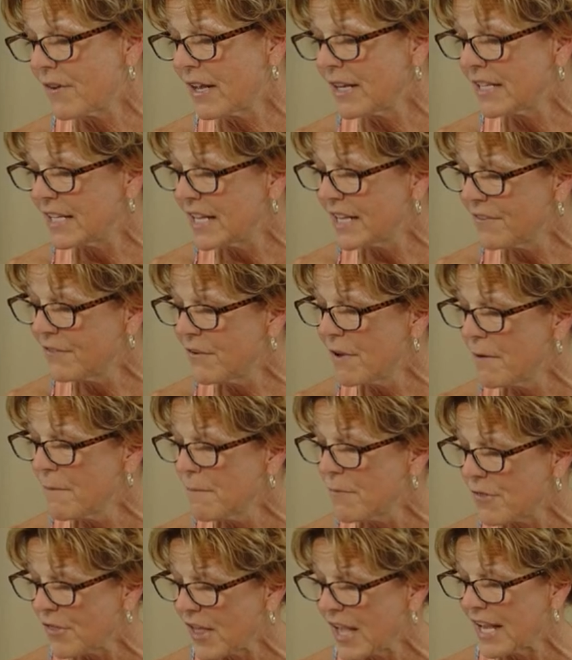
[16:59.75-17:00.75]
and give him
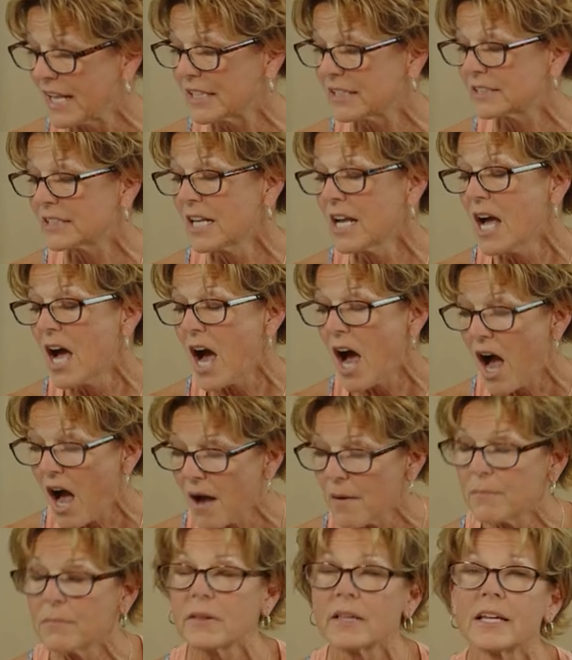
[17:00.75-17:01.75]
thanks
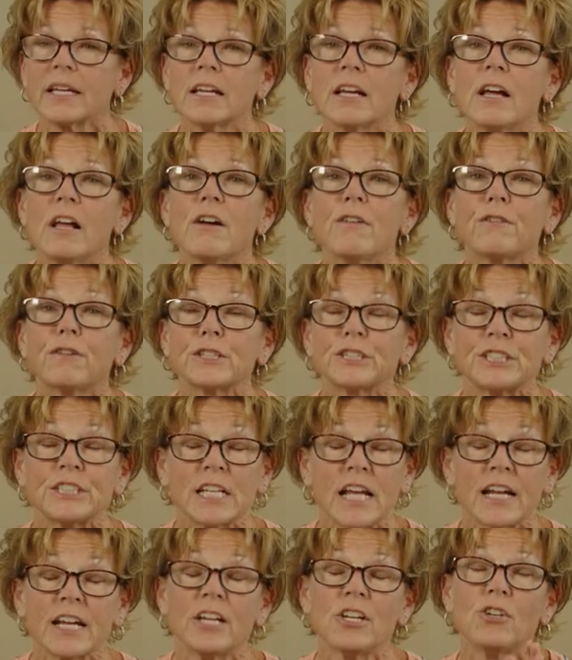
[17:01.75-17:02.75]
humbly for
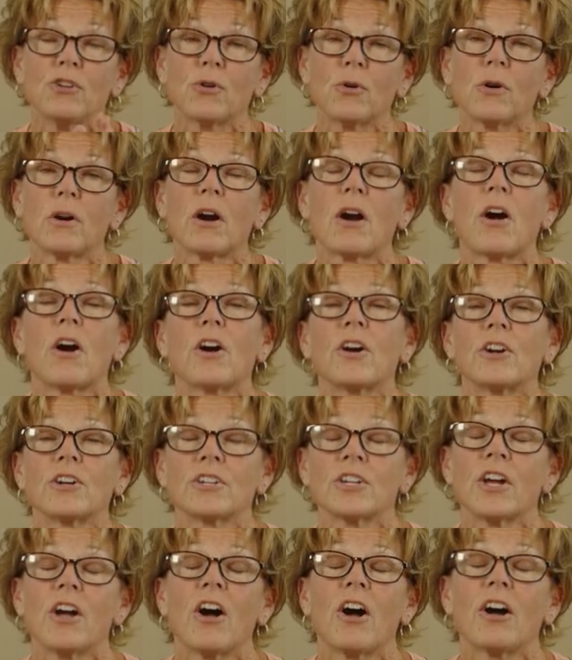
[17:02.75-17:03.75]
setting your
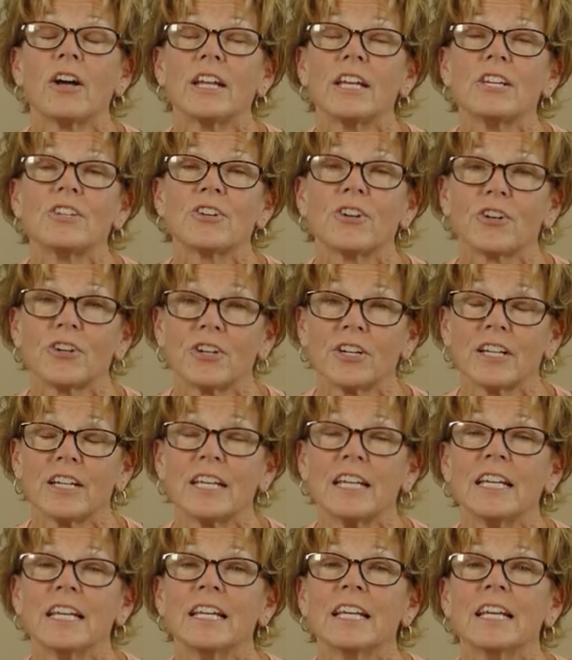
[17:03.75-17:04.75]
heart on
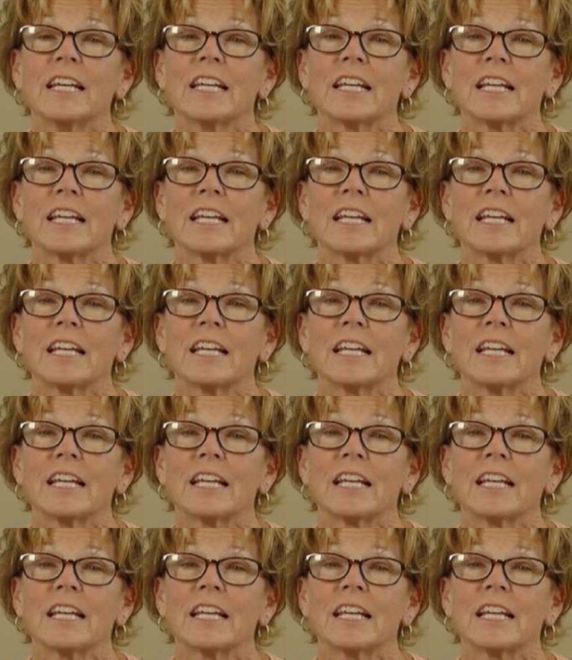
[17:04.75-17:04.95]
eternity